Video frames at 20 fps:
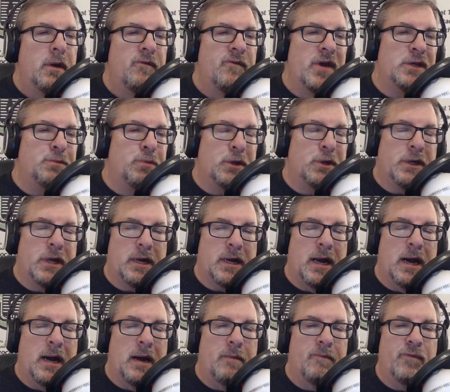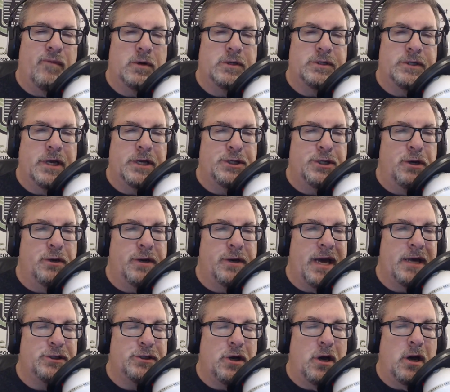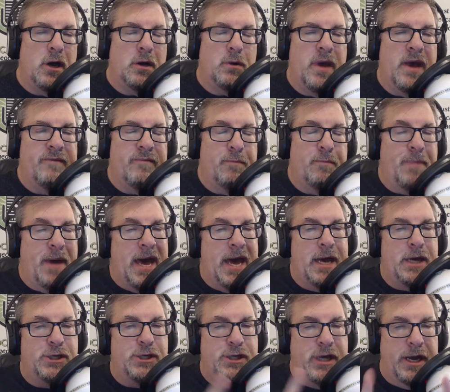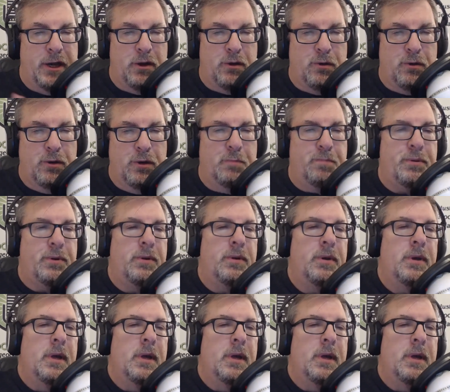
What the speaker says: facebook.com/Geocache Talk. We have a page and a group.